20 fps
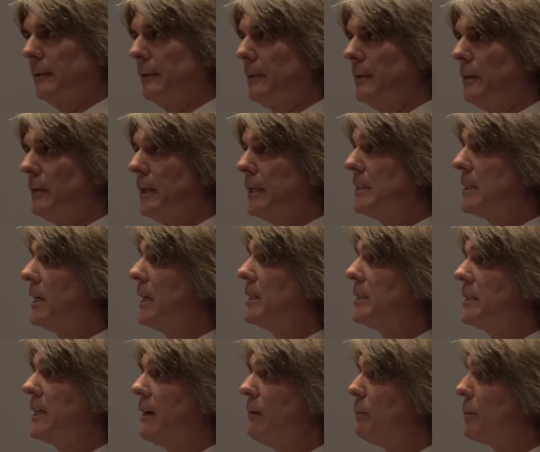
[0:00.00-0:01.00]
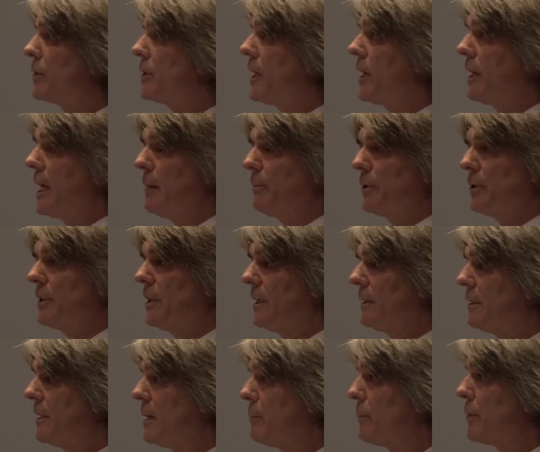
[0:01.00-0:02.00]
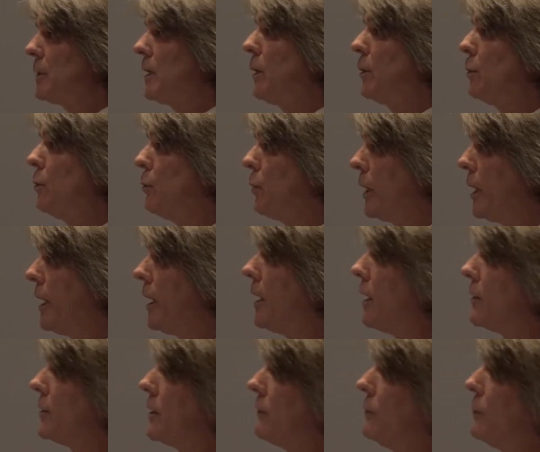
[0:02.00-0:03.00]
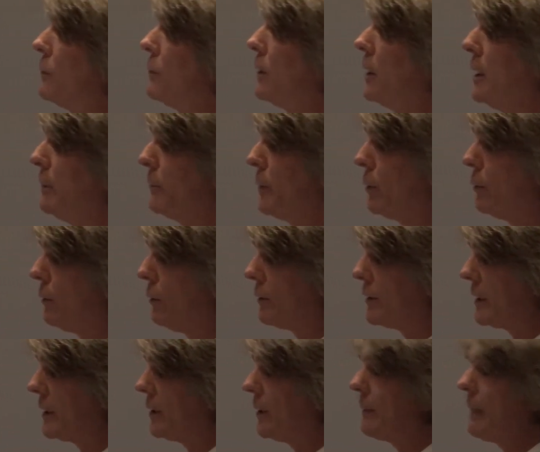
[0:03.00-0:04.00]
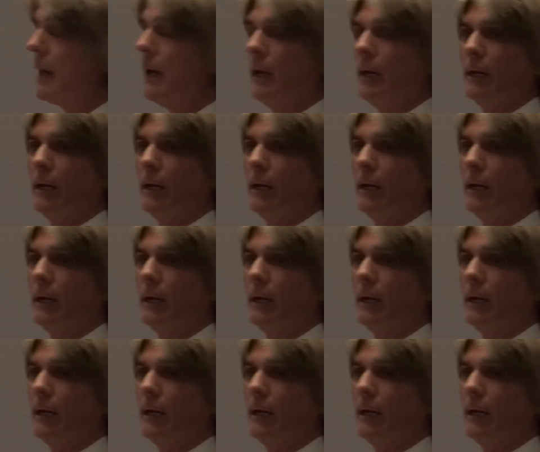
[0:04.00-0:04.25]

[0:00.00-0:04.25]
They say 7%, 8%, 10%. Who cares if you can keep the whole deal?